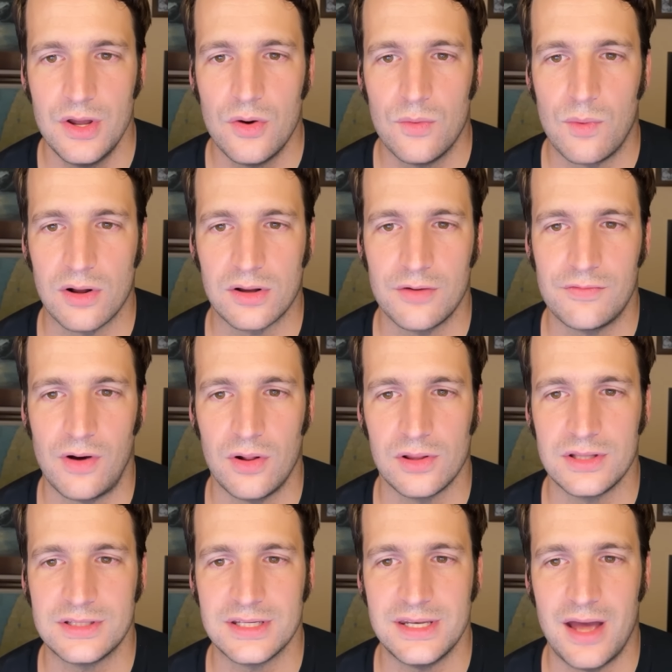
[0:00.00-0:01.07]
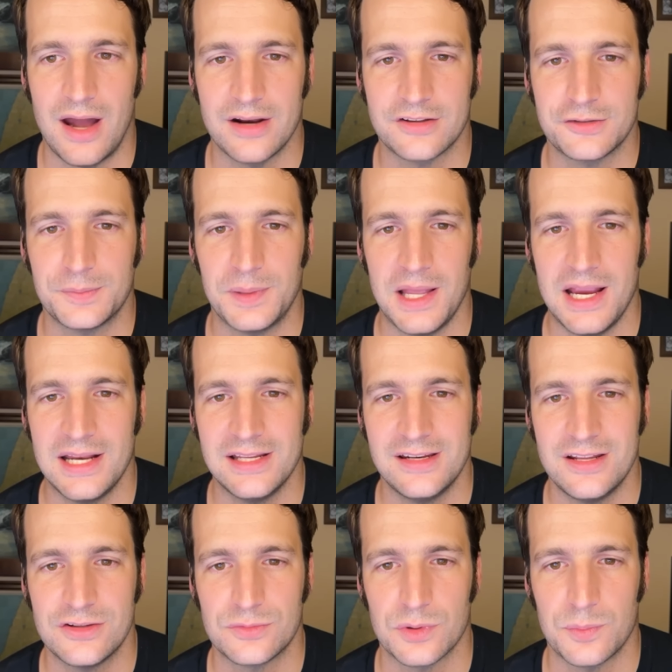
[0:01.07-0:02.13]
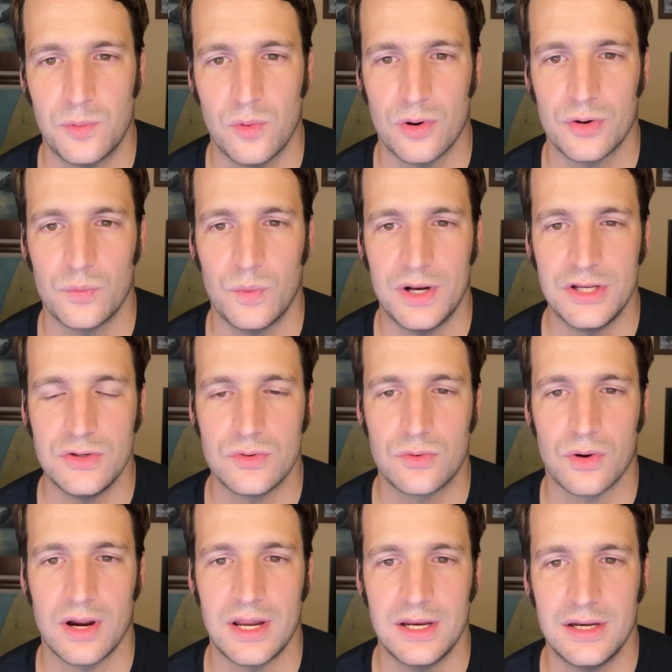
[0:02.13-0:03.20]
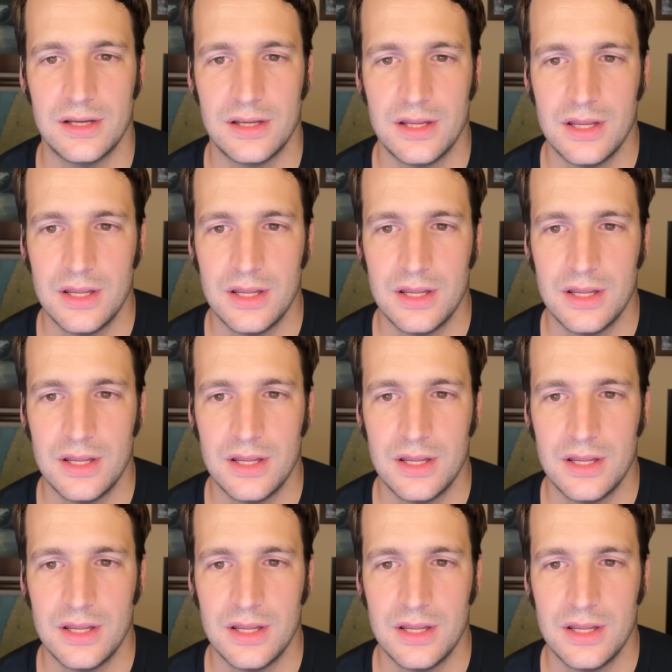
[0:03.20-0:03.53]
While Cavalli did not explain in his report when Ukraine...